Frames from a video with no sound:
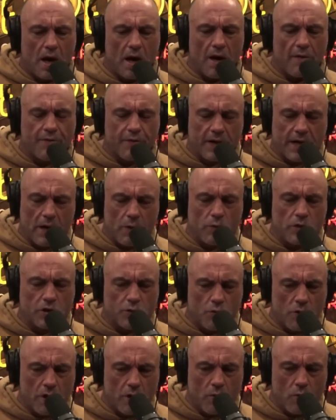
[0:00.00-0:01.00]
I forget
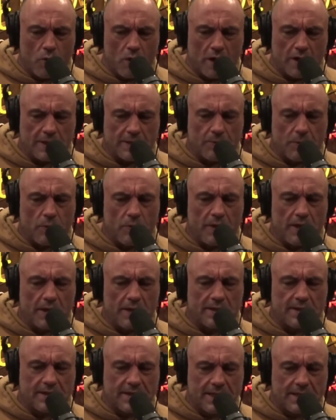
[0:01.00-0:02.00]
which one it was, but we
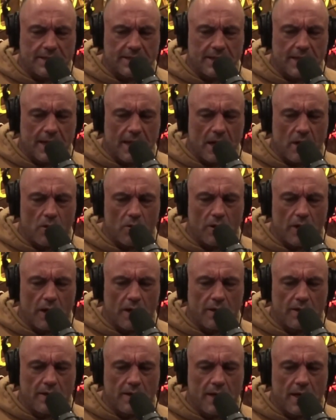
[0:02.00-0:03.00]
had sent it out,
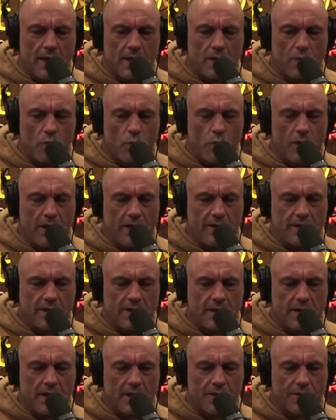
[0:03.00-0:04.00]
and then we
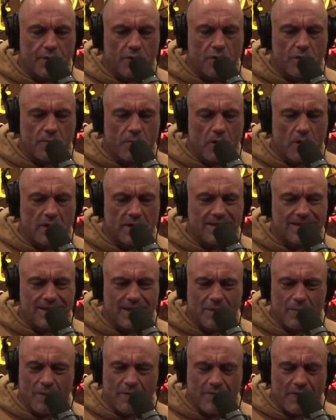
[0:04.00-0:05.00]
did a third-party
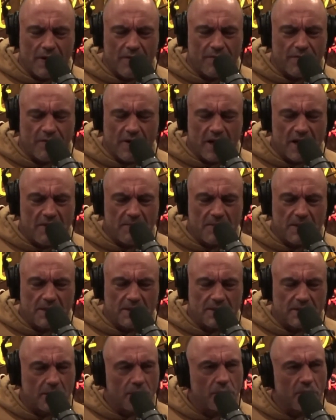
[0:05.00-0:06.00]
study. We found
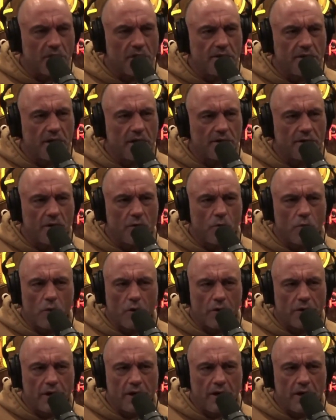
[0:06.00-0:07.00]
vitamins that were in there that
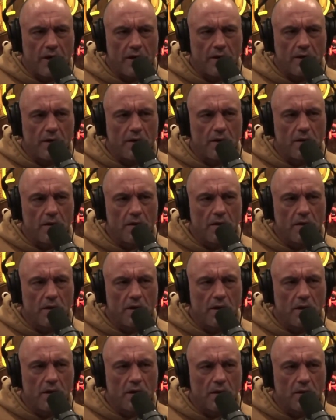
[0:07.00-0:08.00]
weren't in
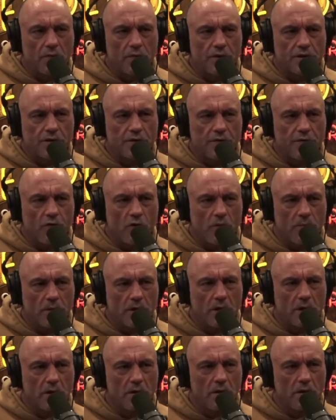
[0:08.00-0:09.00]
the original
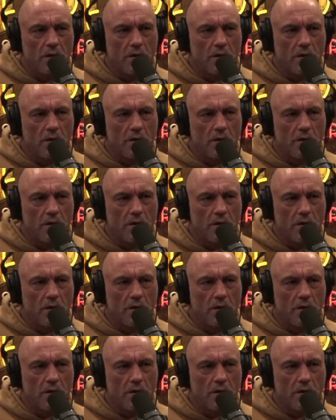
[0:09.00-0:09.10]
formula.